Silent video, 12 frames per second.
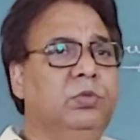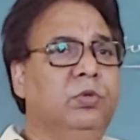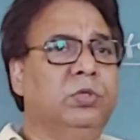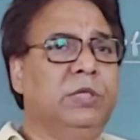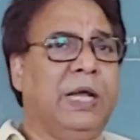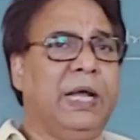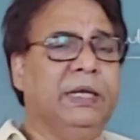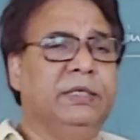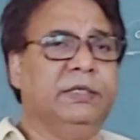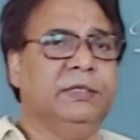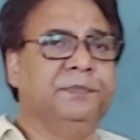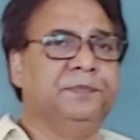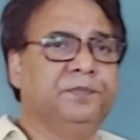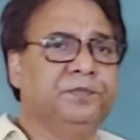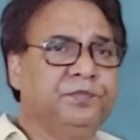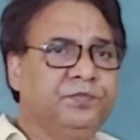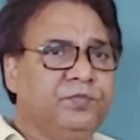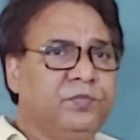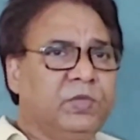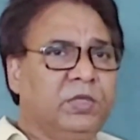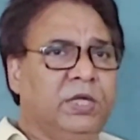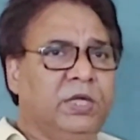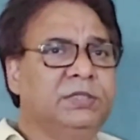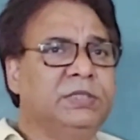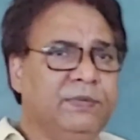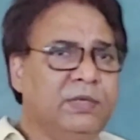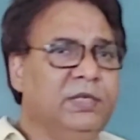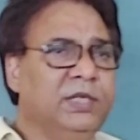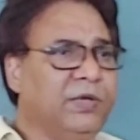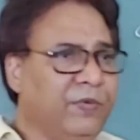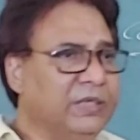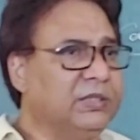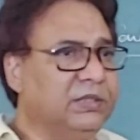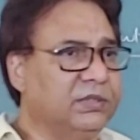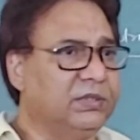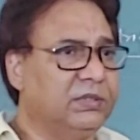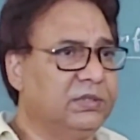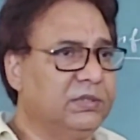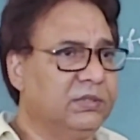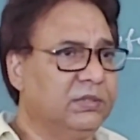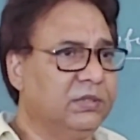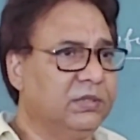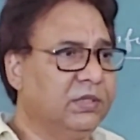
we have learned that there are several equations.